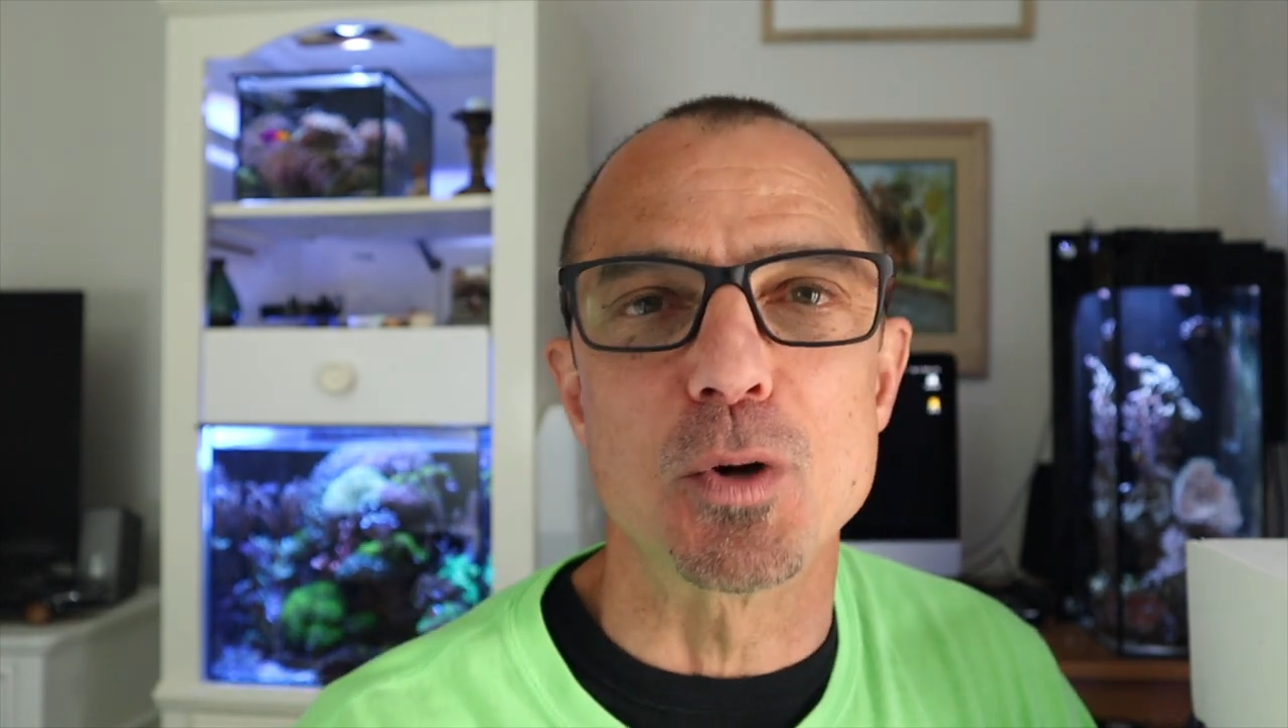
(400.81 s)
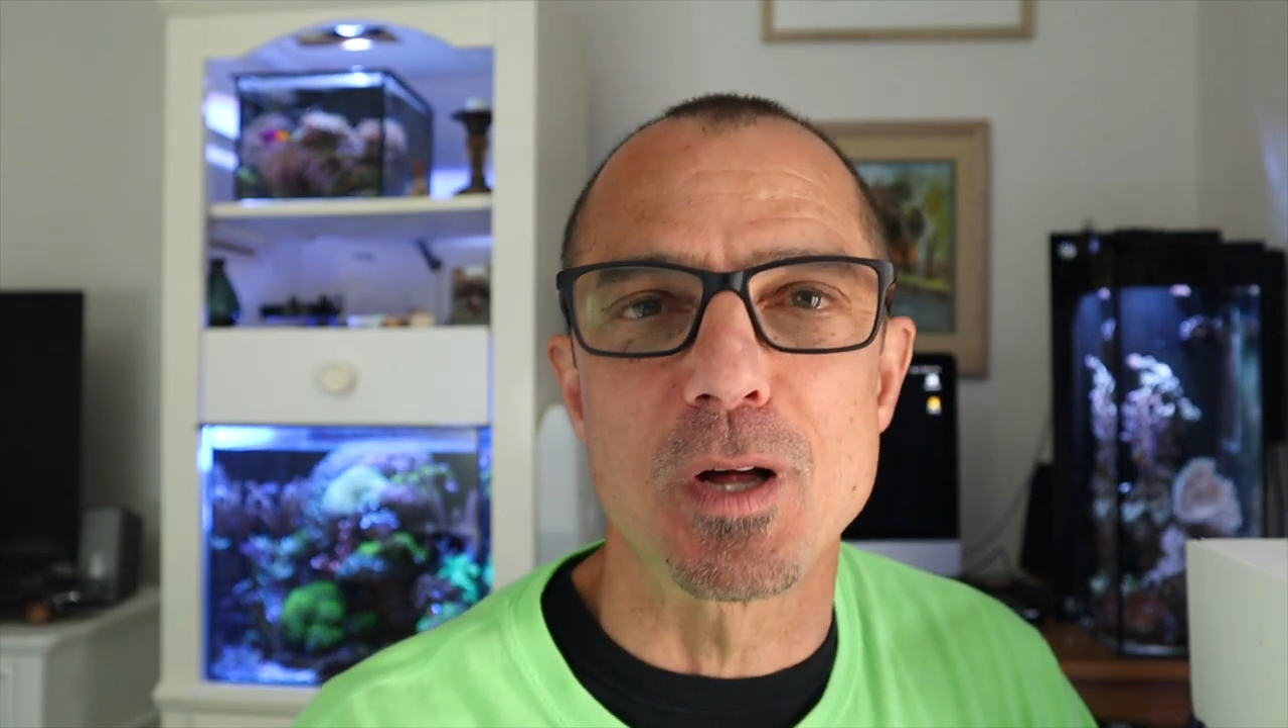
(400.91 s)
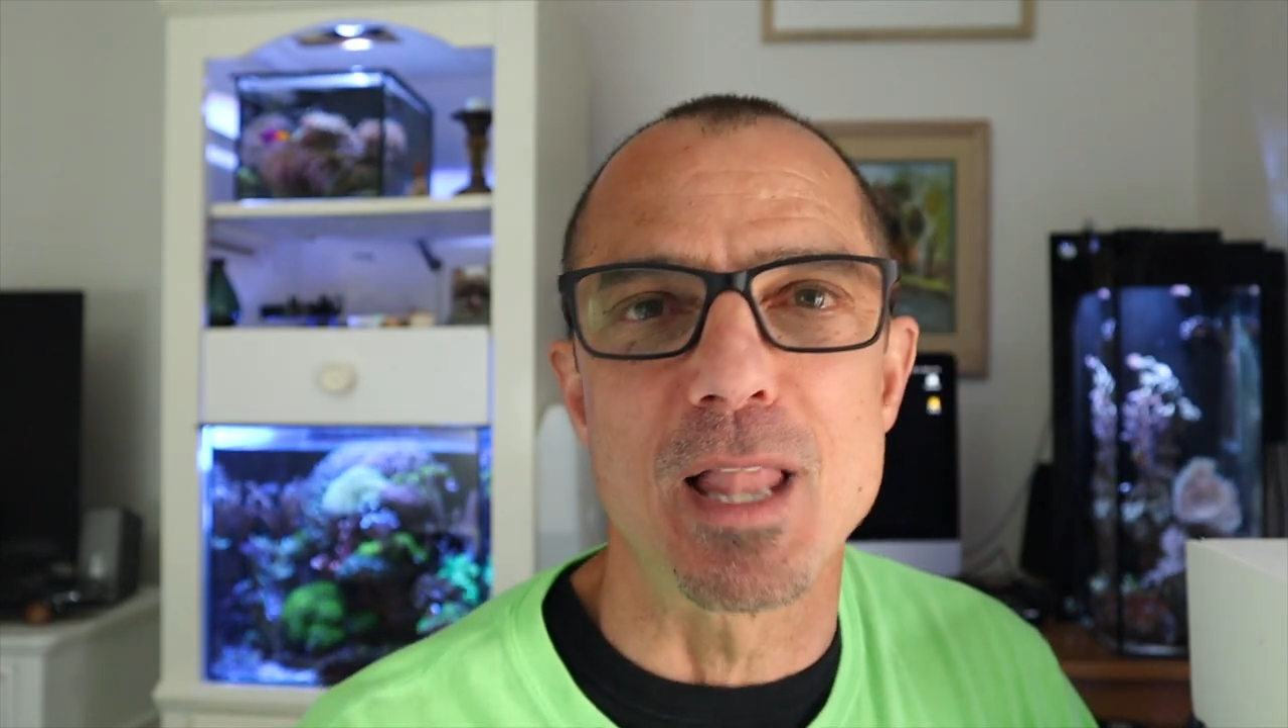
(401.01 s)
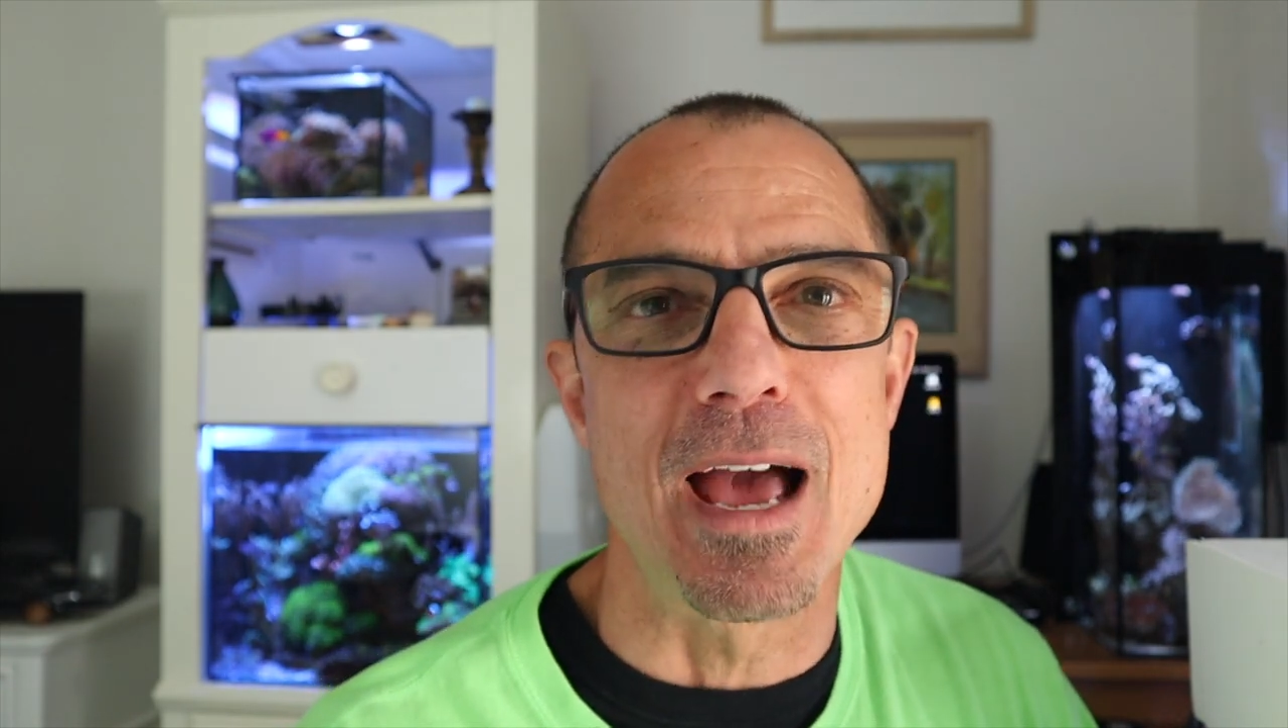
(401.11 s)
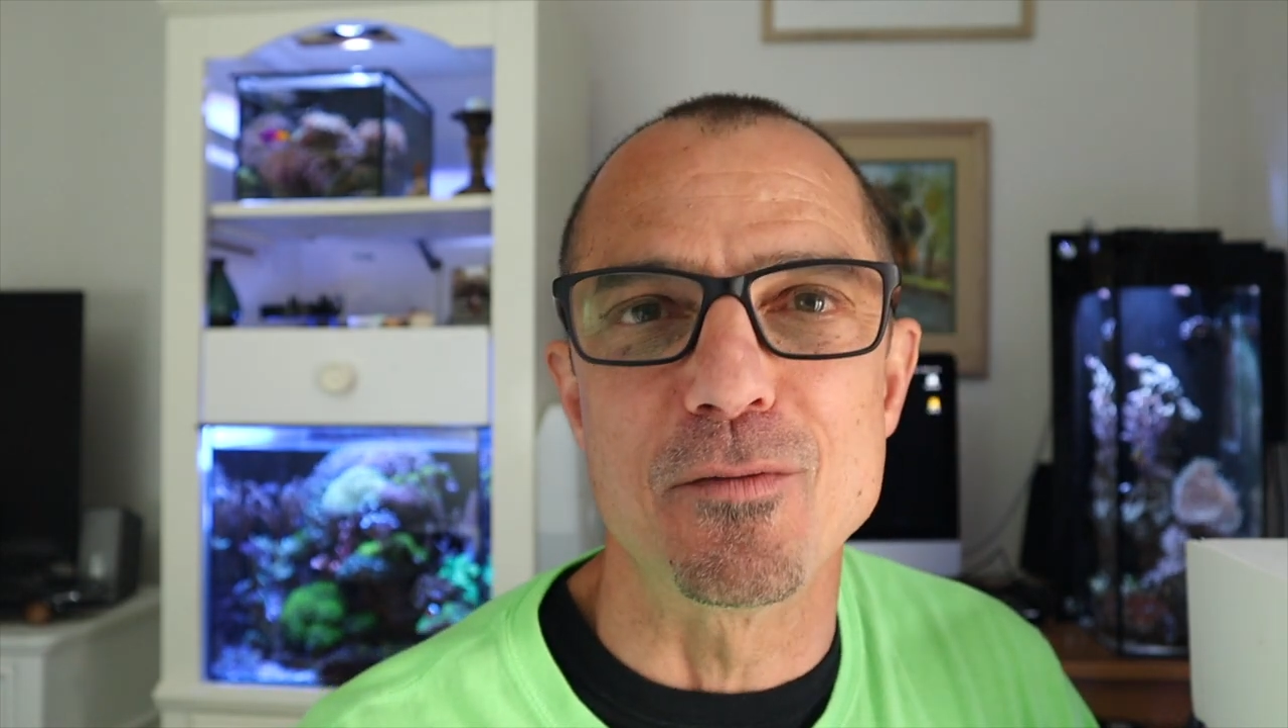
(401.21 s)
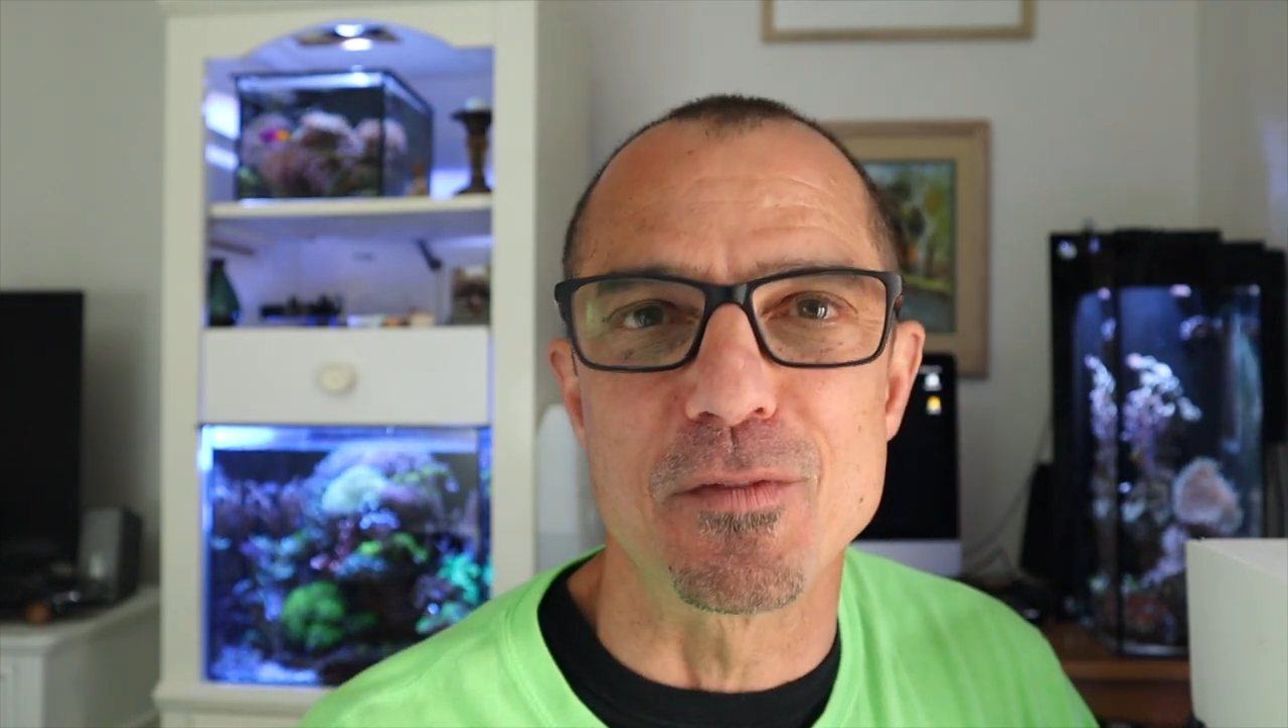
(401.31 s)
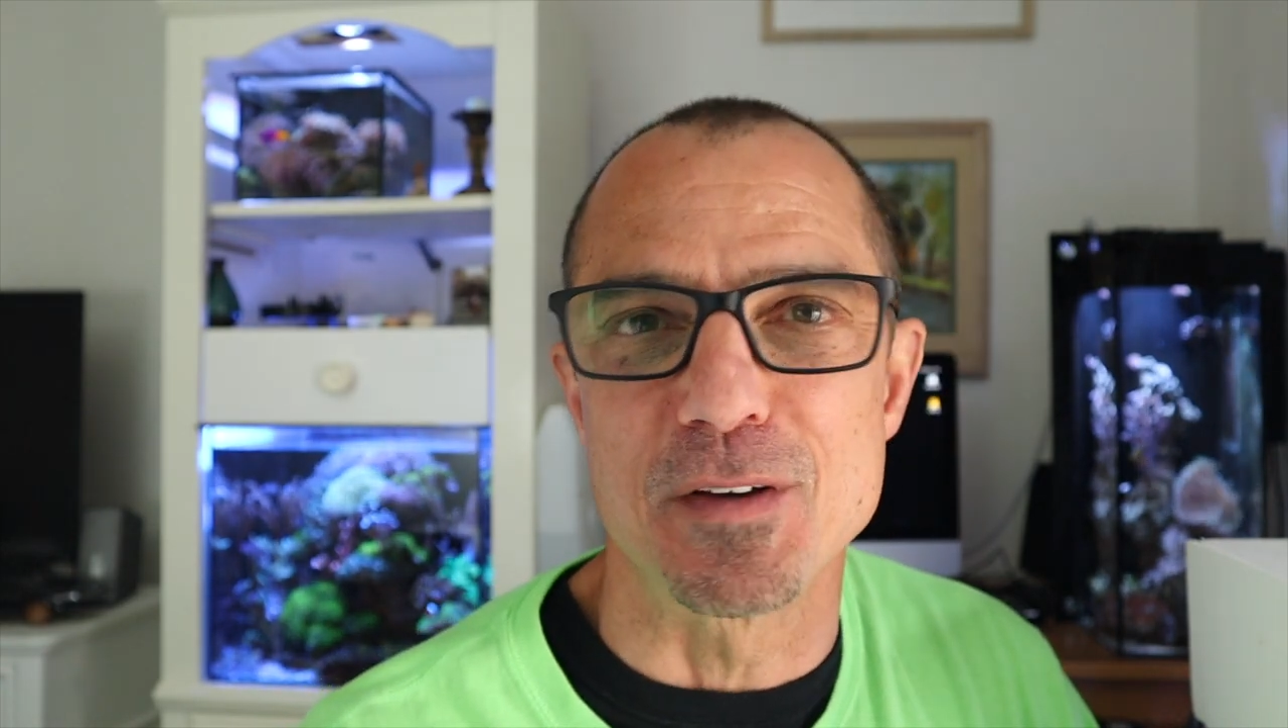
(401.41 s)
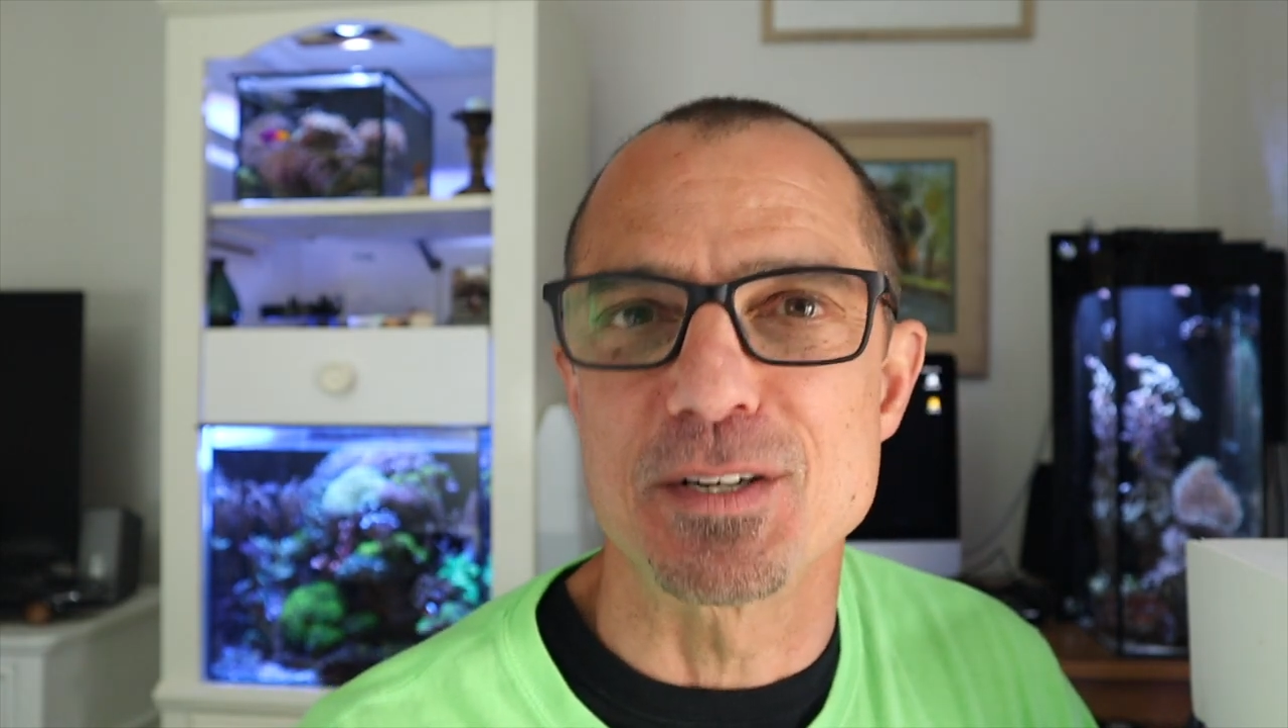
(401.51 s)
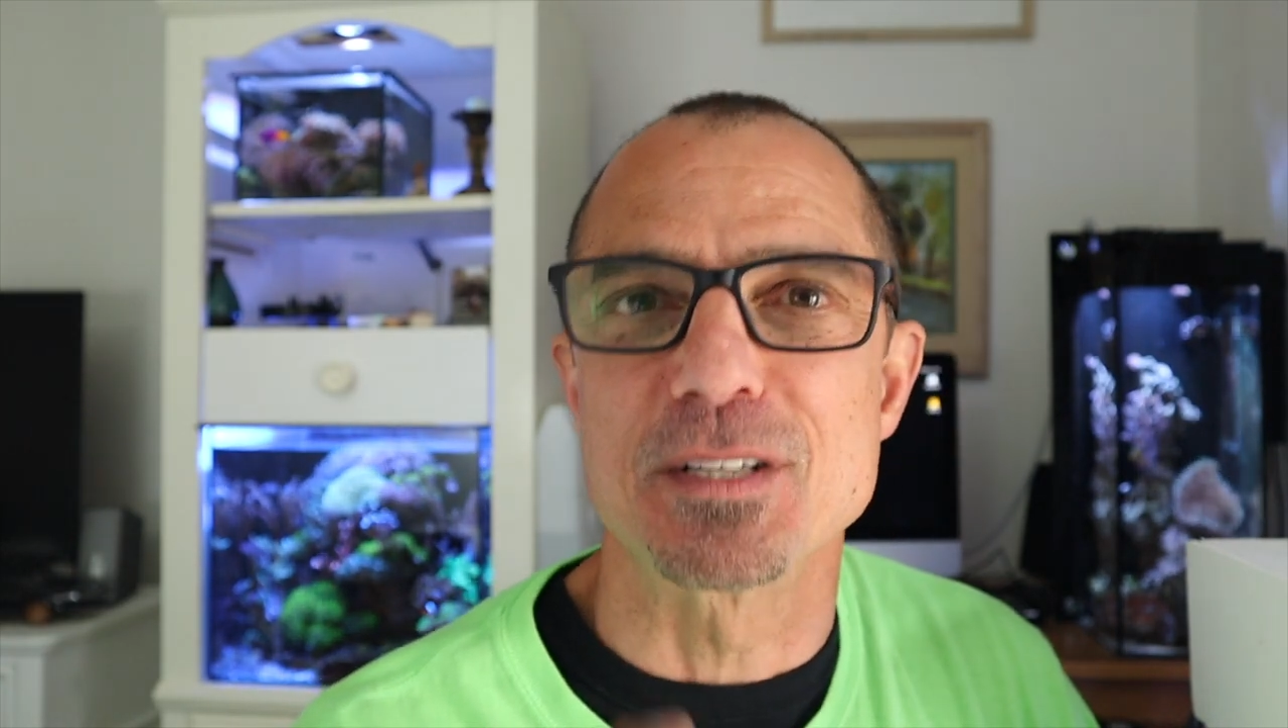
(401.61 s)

clownfish.